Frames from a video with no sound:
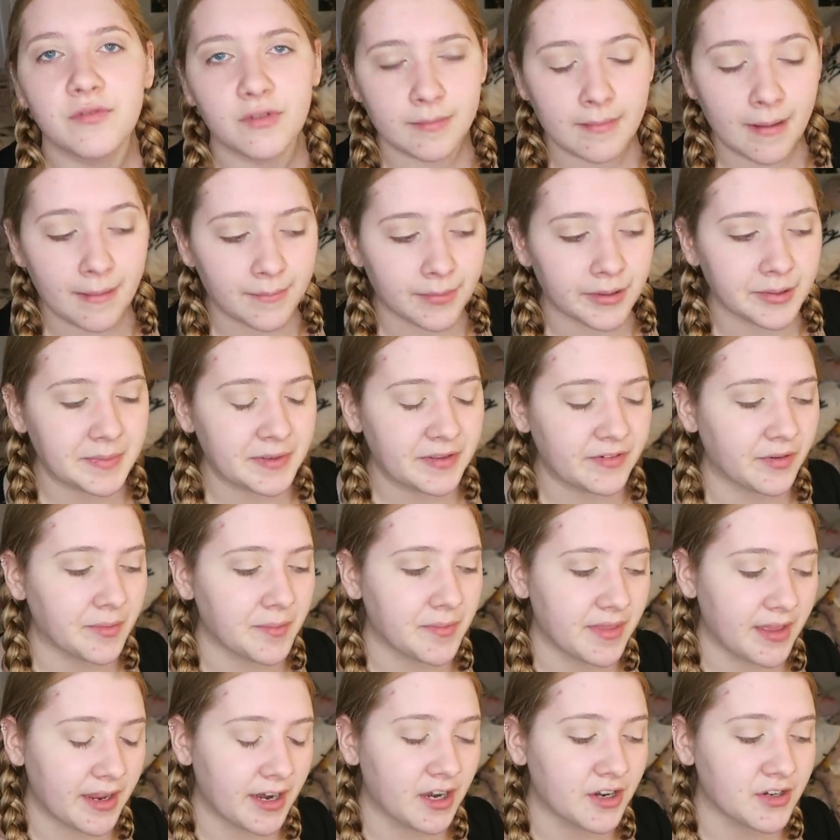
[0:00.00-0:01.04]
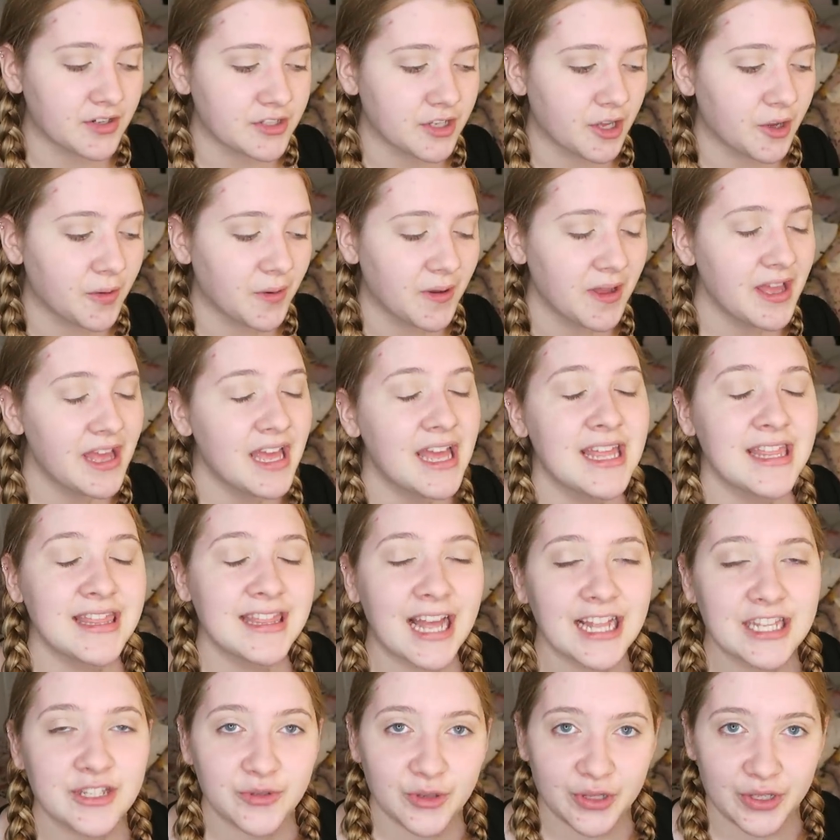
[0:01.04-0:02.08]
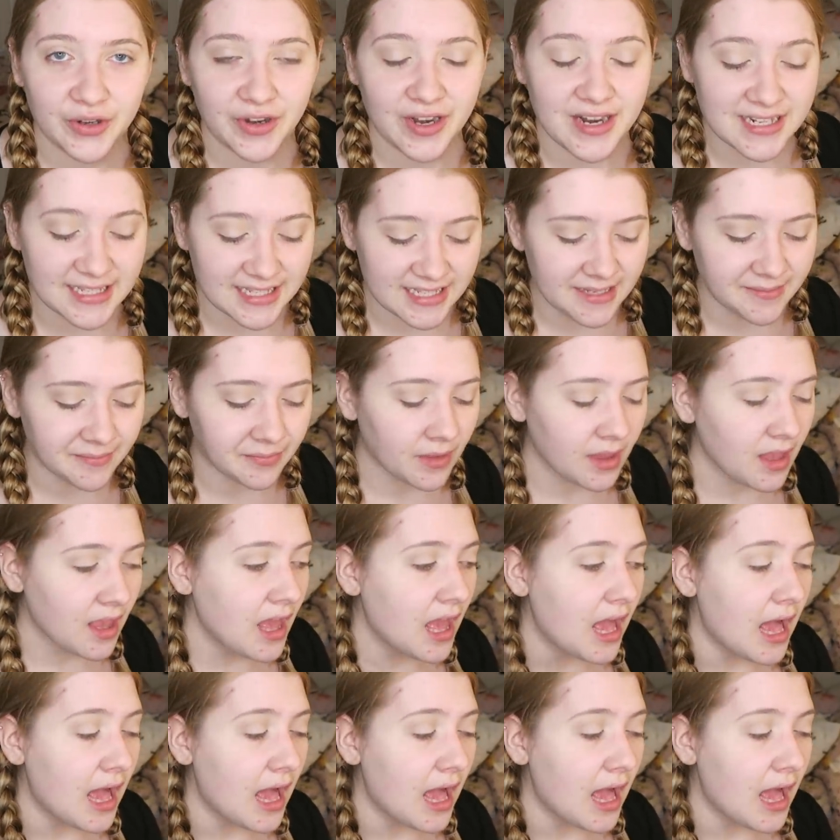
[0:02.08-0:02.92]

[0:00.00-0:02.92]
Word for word: remembered me from there. So that's really crazy.